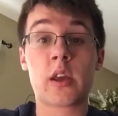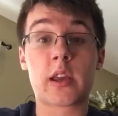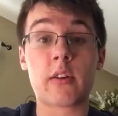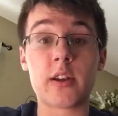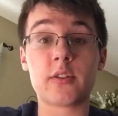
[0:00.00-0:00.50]

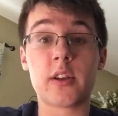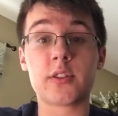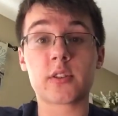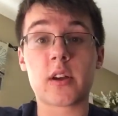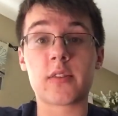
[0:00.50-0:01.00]

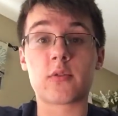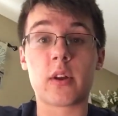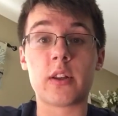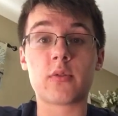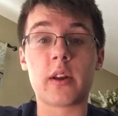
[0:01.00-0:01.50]
Congratulations, class of
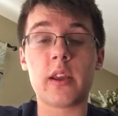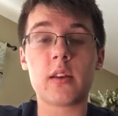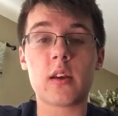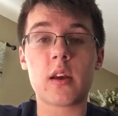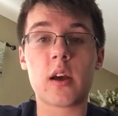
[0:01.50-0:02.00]

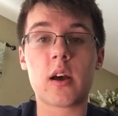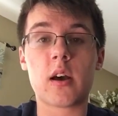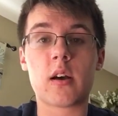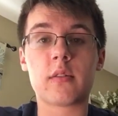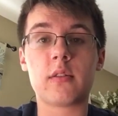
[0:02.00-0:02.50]
2020.
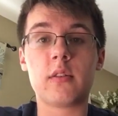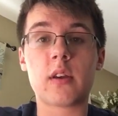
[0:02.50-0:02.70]
Uh,